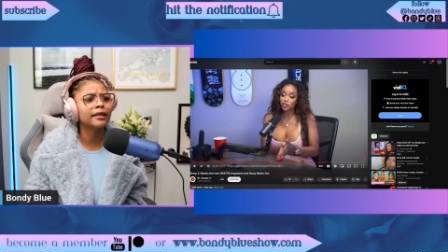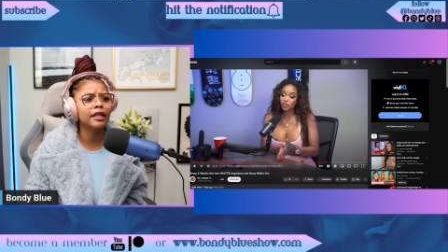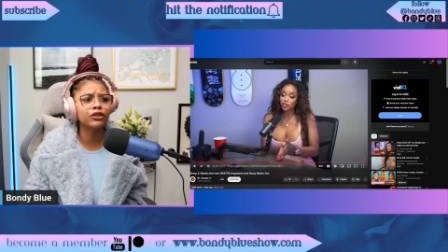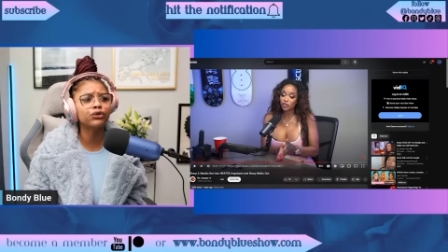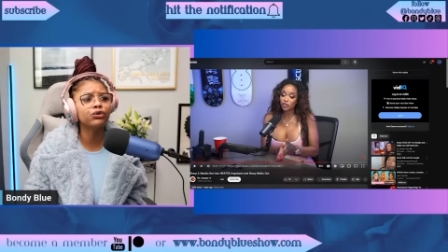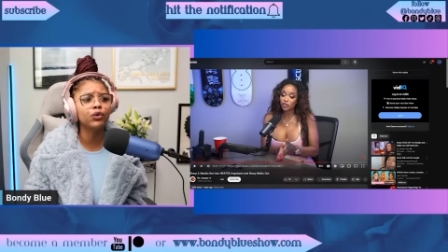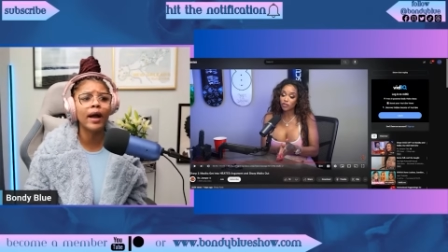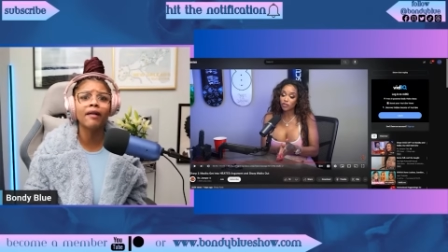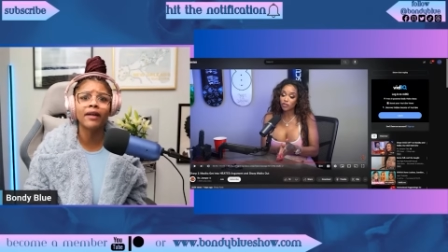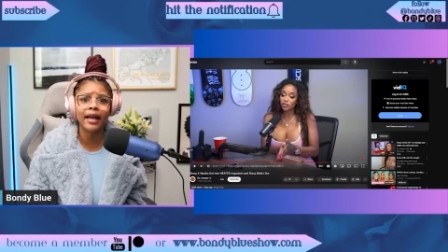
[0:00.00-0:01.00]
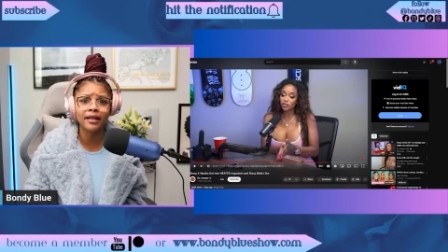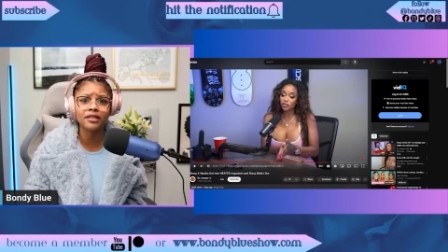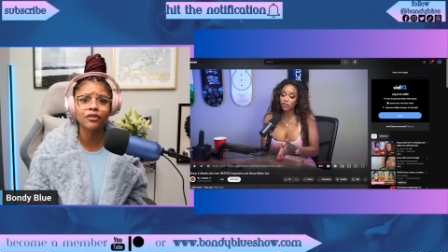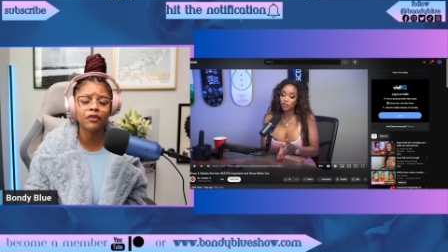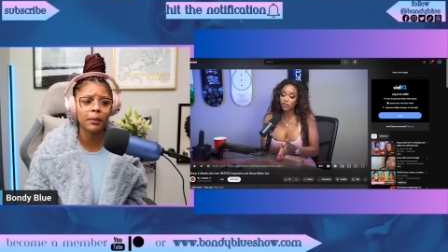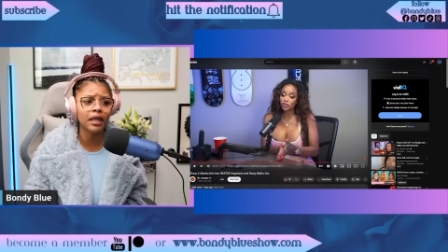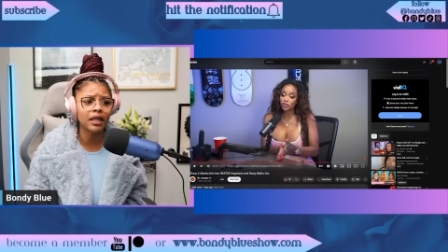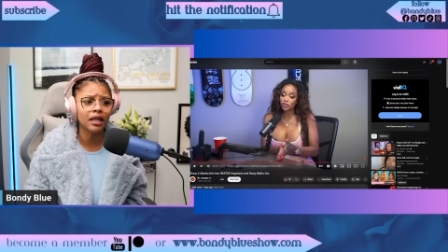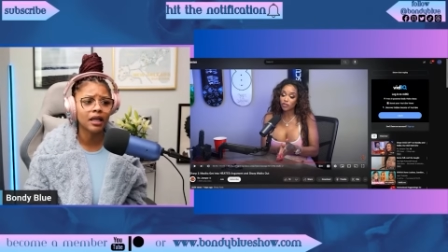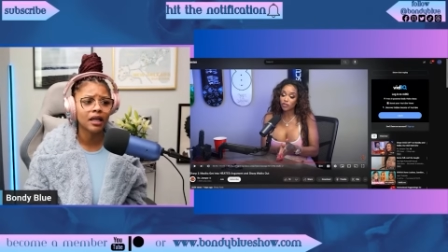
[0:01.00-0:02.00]
Nigga, do you have an answer for me?
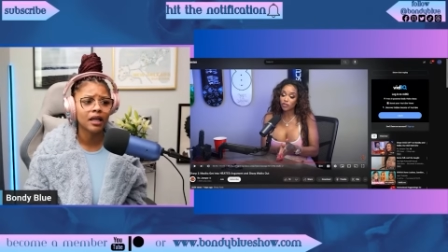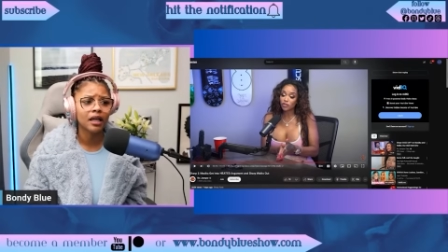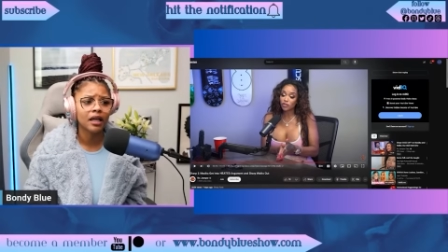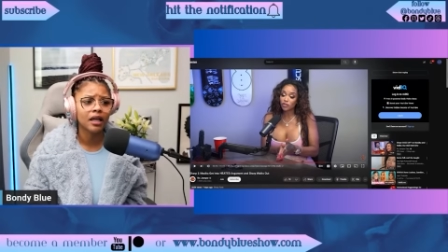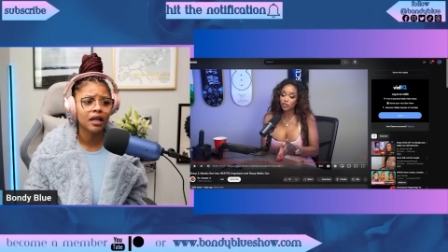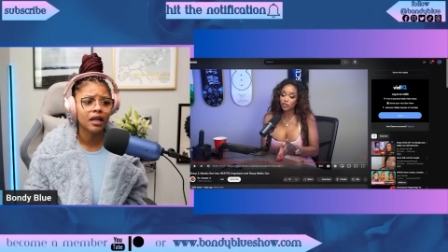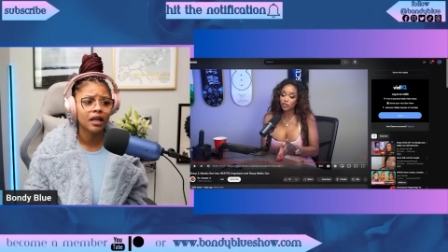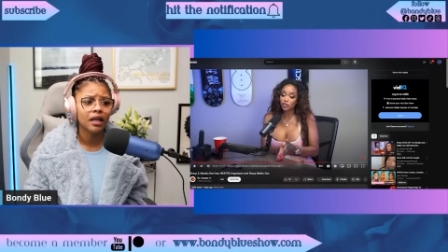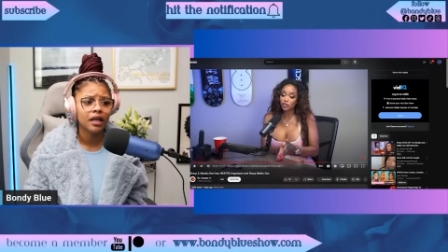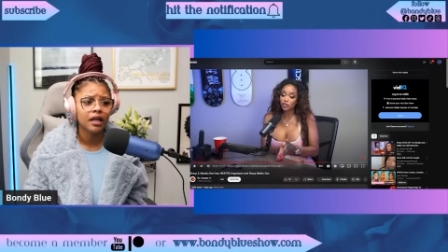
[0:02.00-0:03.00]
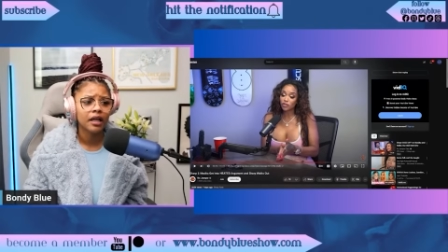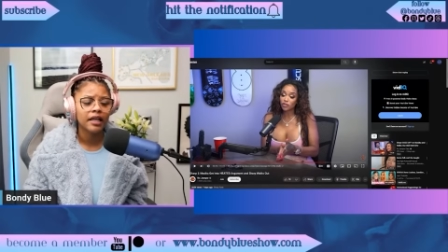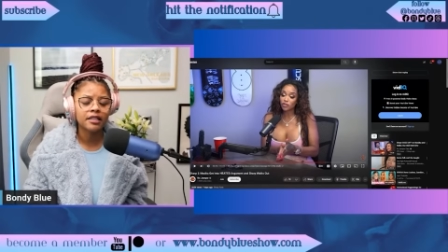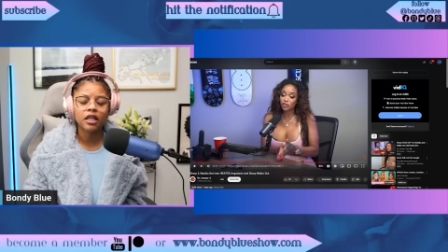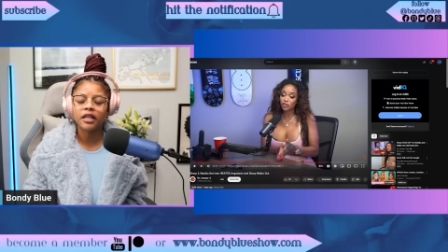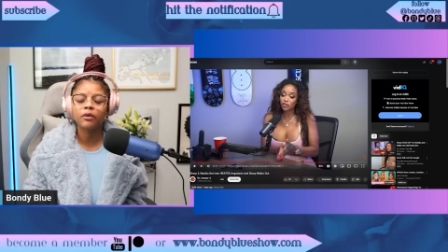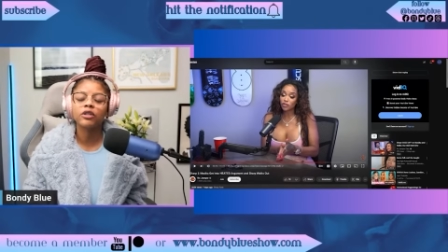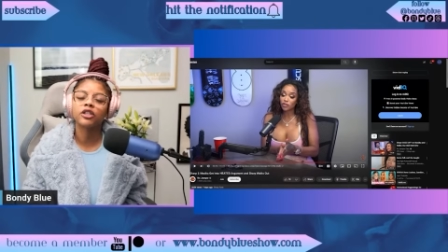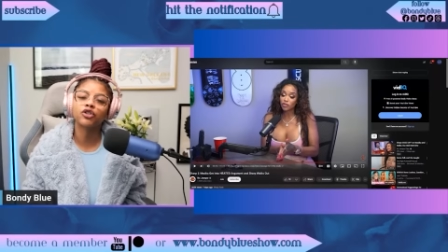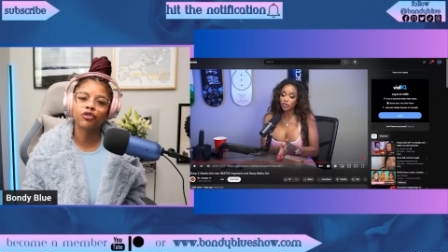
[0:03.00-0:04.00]
It's a it
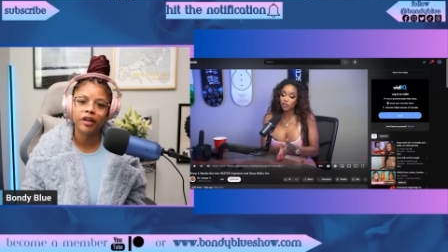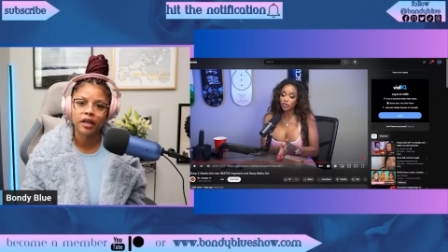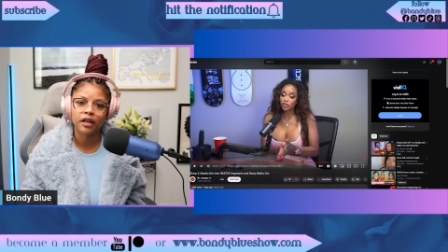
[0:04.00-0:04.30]
was a trick.